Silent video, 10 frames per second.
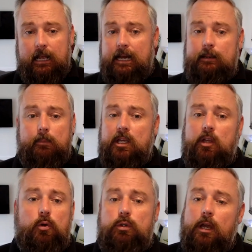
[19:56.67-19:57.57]
and it may
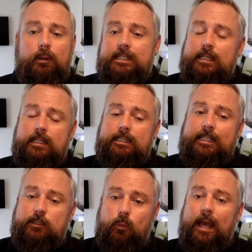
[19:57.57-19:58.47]
all go into the
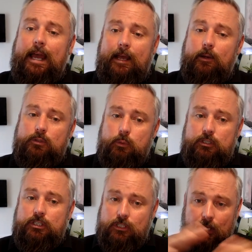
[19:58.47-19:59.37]
data warehouse,
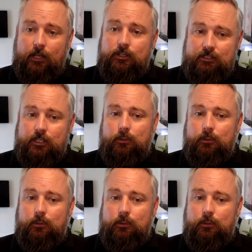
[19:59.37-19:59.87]
which is under its